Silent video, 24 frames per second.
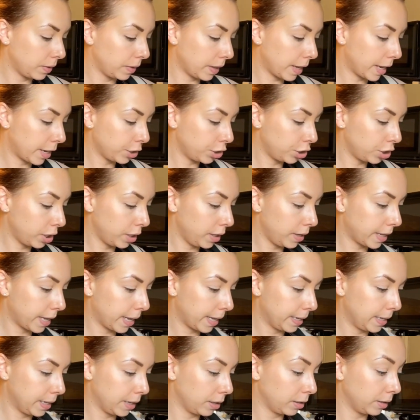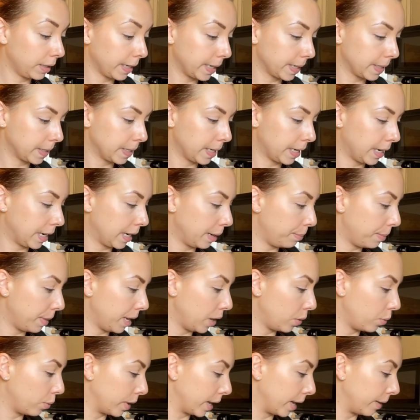I'll show you that here, like I said, in a
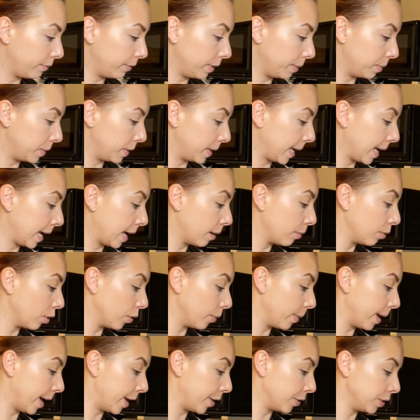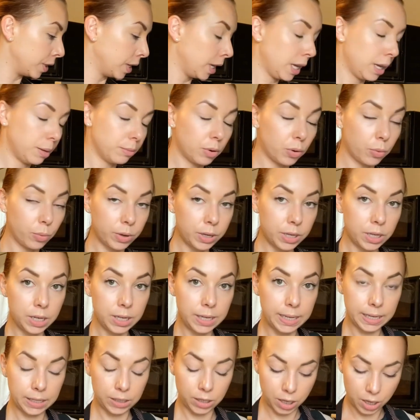minute when I flip the camera around. But we're gonna
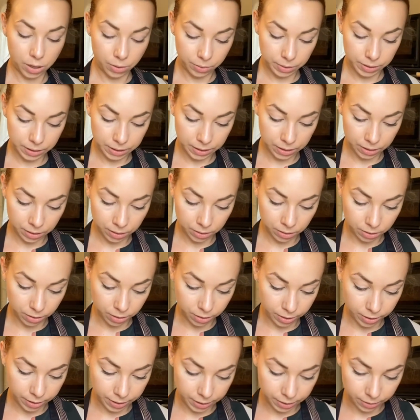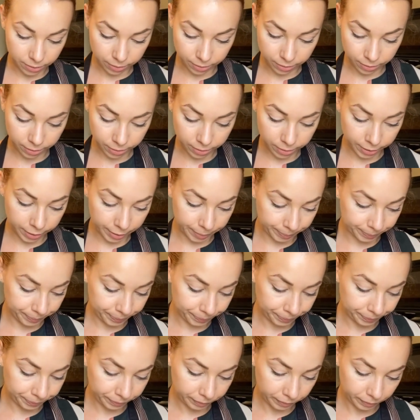get going here on our
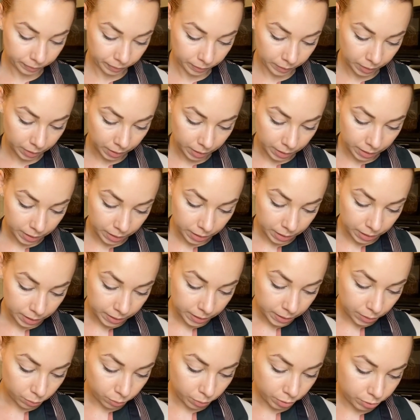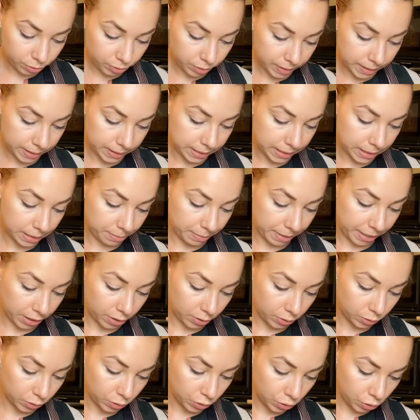roasted tomato
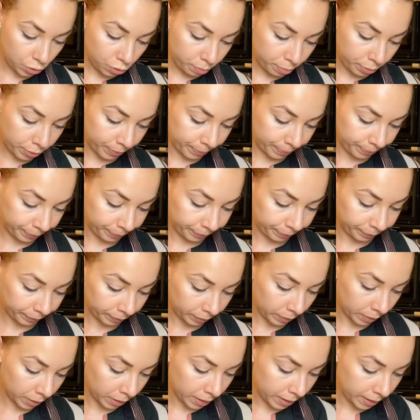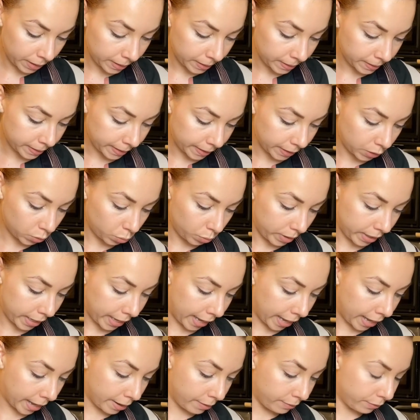soup, since we
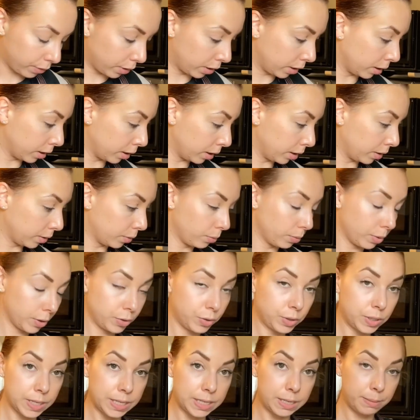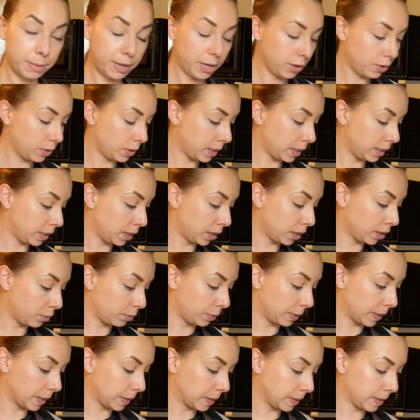have our roasted tomatoes in here
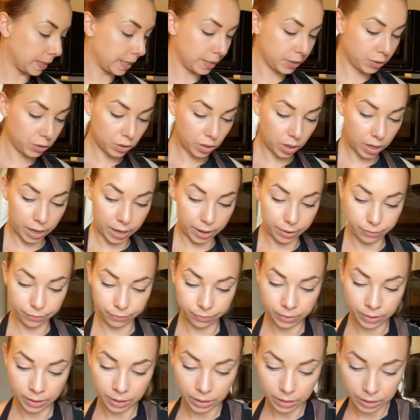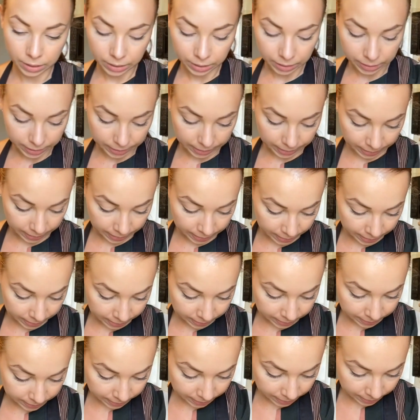with the skins off.
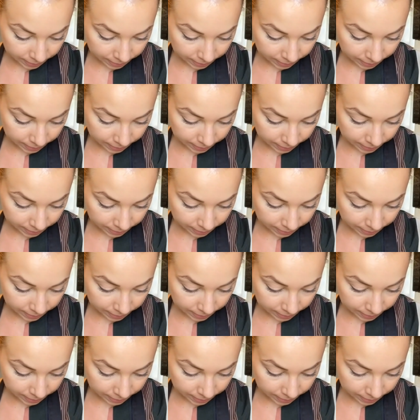And